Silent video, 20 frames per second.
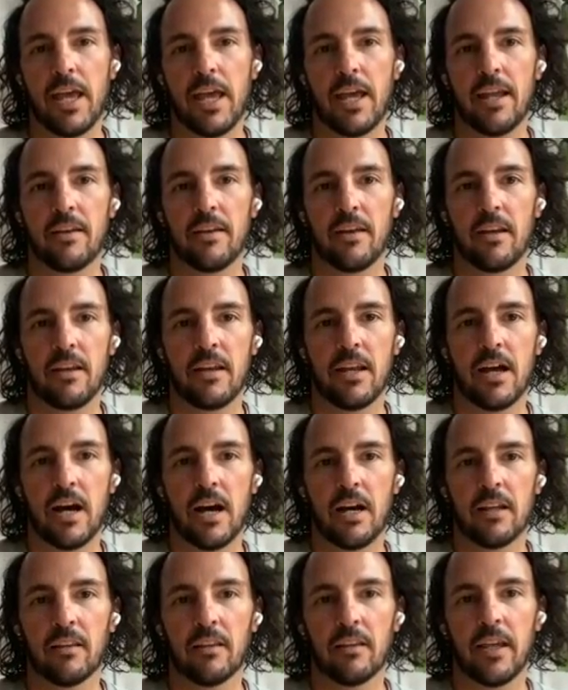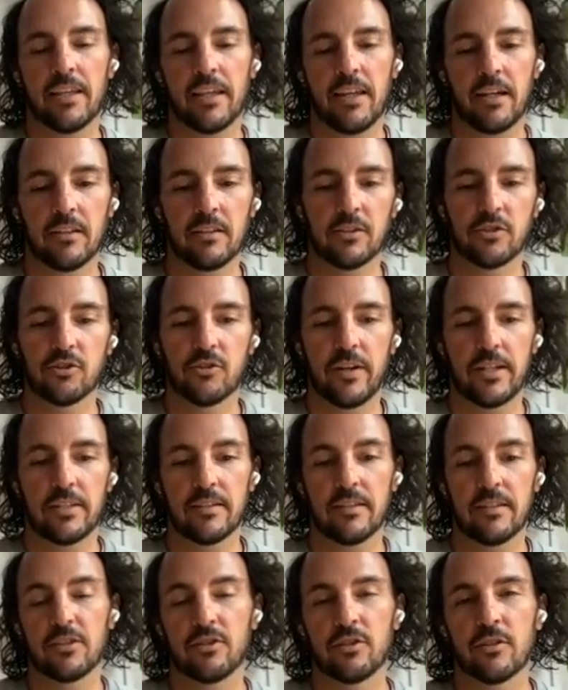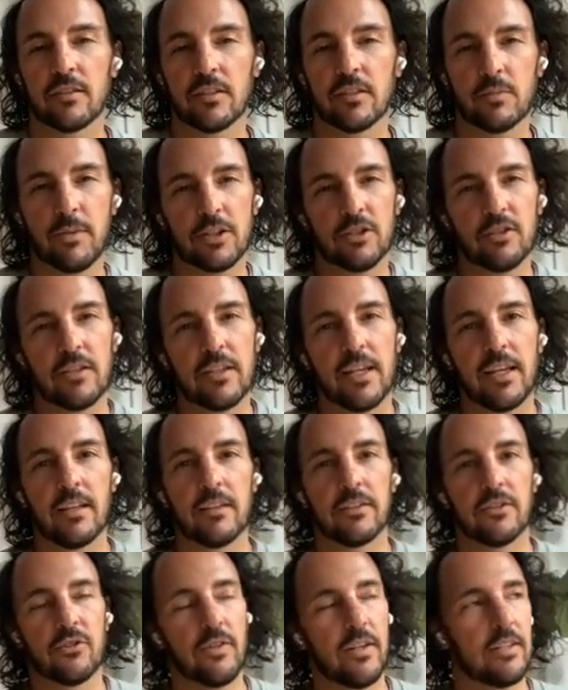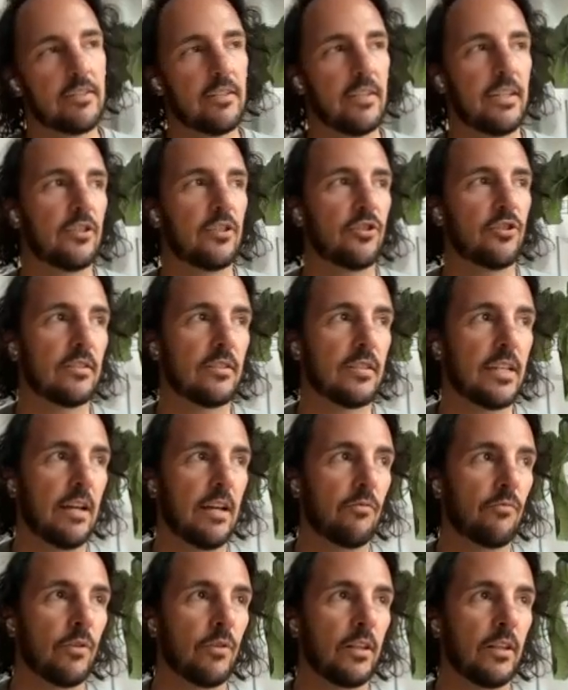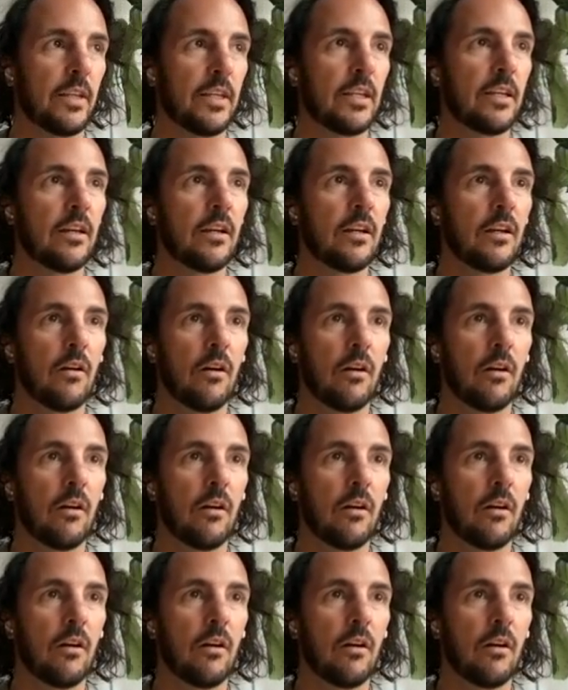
and not like English translations, especially English translations that really,